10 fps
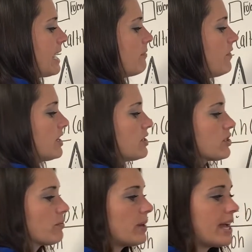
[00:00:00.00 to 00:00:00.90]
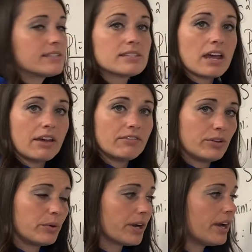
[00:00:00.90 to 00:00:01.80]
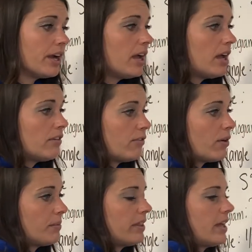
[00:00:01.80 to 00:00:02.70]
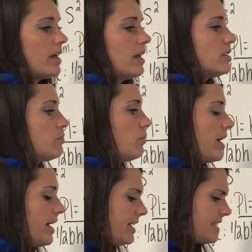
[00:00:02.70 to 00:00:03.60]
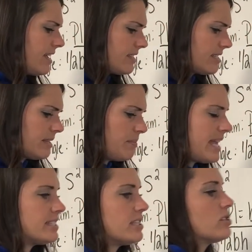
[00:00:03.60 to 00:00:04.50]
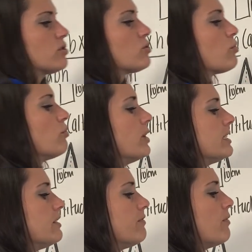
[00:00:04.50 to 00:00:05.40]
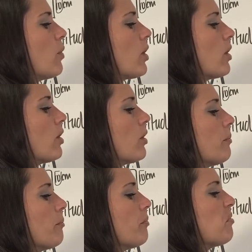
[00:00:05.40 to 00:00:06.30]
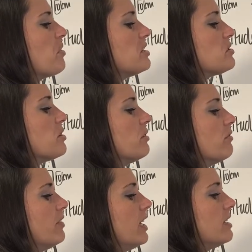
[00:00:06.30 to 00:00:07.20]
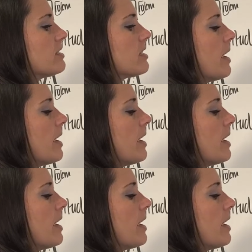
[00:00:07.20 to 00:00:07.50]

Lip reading: and finish the rest of your formula. It tells us the base is 24.2 feet,